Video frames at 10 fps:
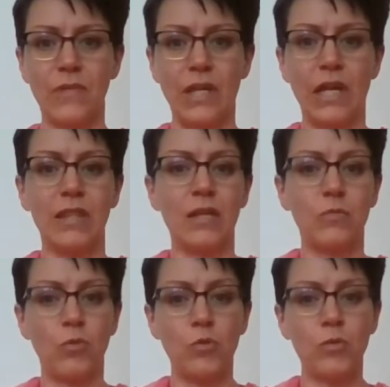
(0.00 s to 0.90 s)
And
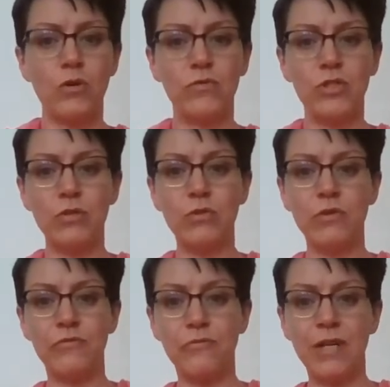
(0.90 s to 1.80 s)
then we'll move to the
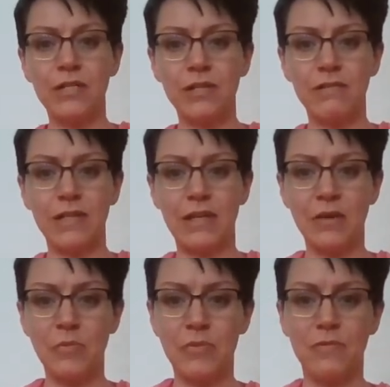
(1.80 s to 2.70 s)
front of the hip.